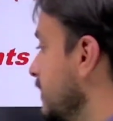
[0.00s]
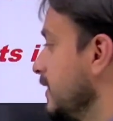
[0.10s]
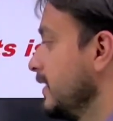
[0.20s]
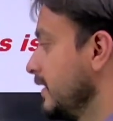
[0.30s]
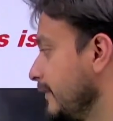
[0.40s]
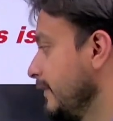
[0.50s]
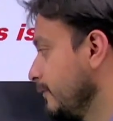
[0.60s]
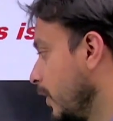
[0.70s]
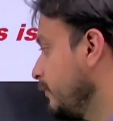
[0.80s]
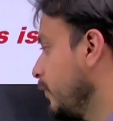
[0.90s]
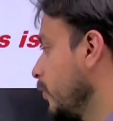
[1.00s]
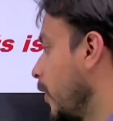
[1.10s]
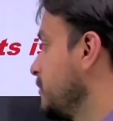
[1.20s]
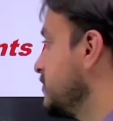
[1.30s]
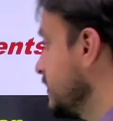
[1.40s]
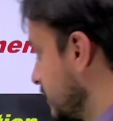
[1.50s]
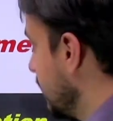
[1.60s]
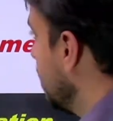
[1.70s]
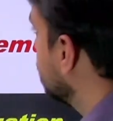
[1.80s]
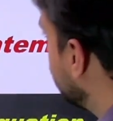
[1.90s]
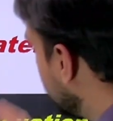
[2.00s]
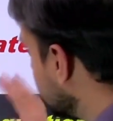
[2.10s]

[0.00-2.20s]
like we've got 4 options. So first